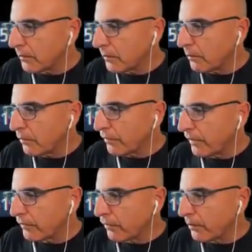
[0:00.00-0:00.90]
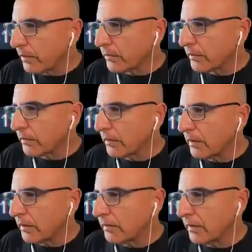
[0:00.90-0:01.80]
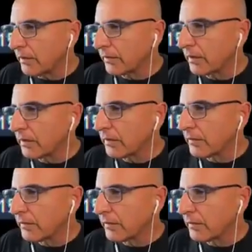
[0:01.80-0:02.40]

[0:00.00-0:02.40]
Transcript: bull flag formation in the Nasdaq.